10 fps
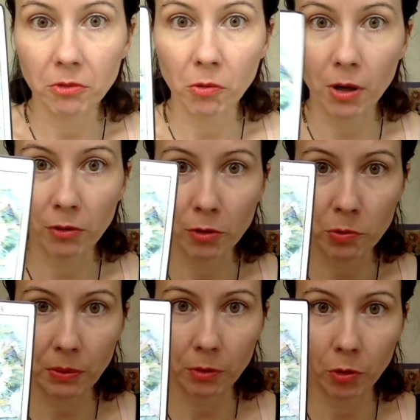one of those
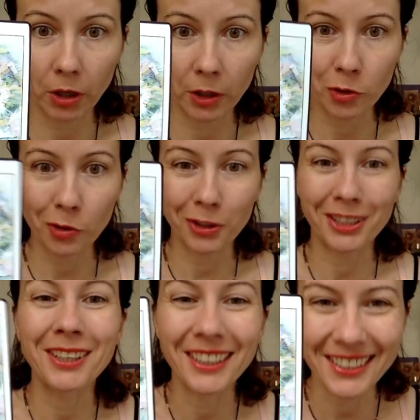people who can do
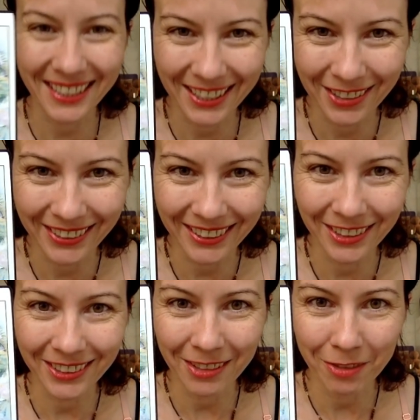it, because I know that
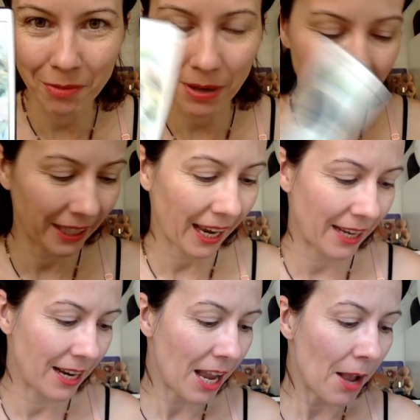not everybody
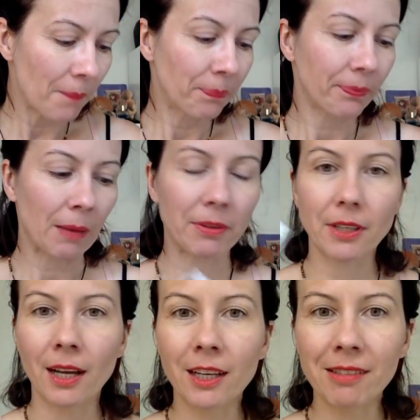can, but
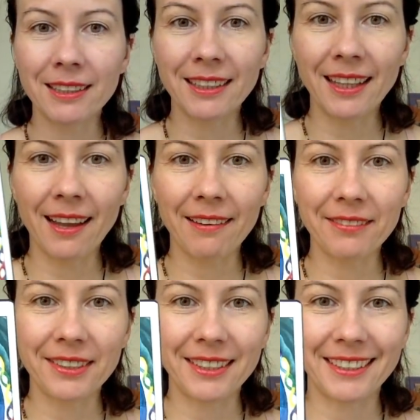I quite
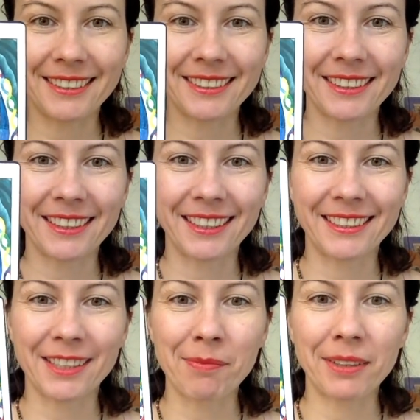love it.
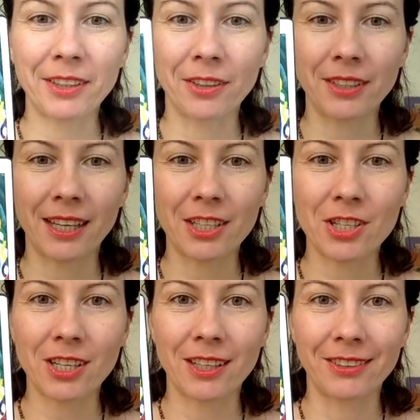And somebody on
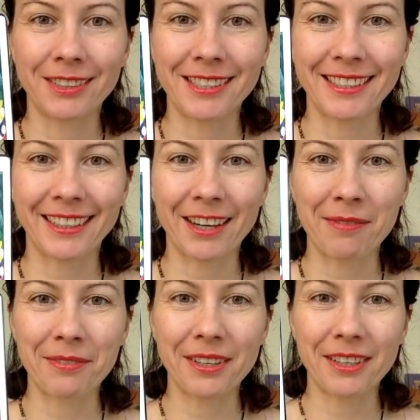IG, on
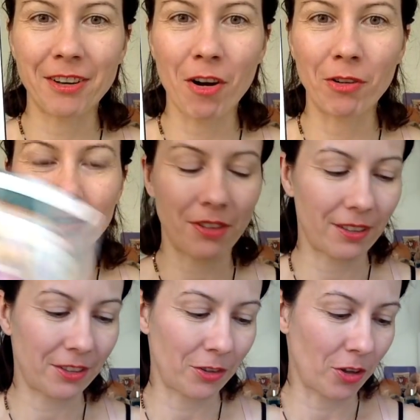Instagram, wrote
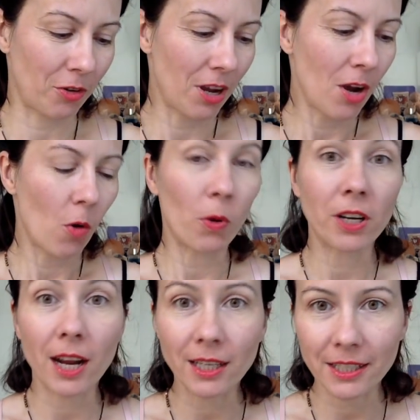that, you know, we
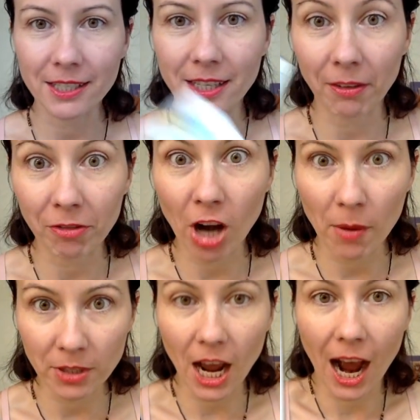rarely see
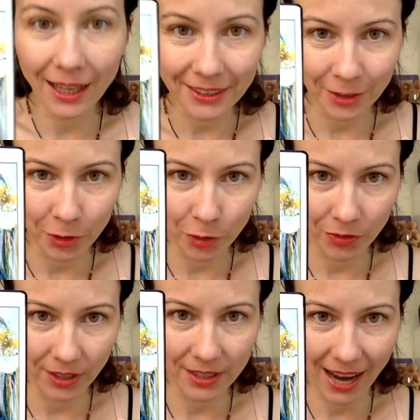frames added to
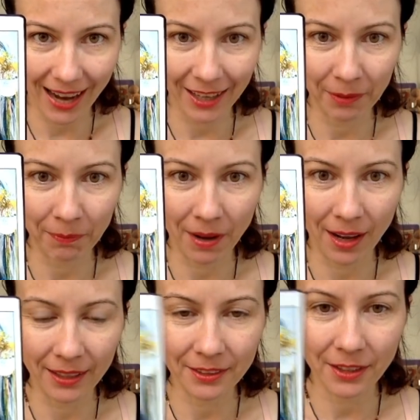the deck,
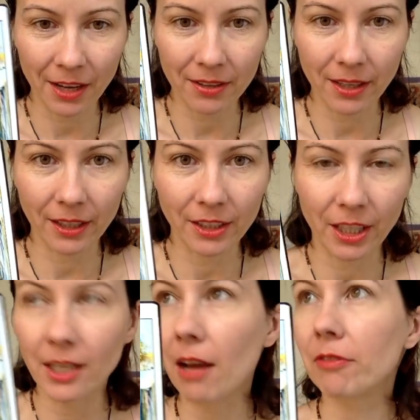but I think
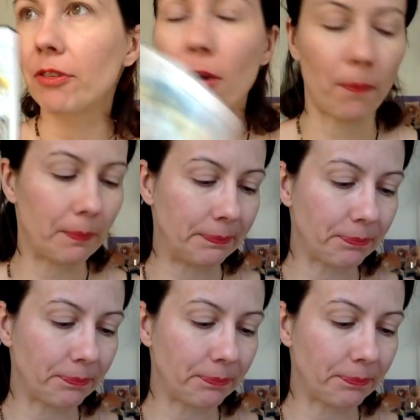Nina from